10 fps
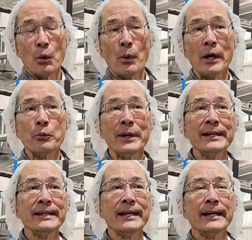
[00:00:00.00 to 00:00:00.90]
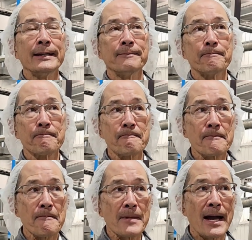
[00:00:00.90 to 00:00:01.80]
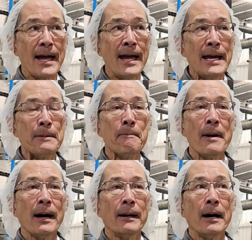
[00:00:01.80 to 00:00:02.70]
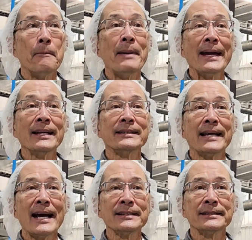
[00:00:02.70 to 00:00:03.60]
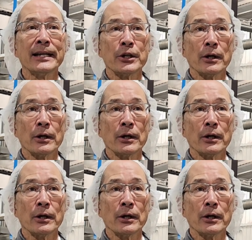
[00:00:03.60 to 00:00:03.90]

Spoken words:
when we did a beta test at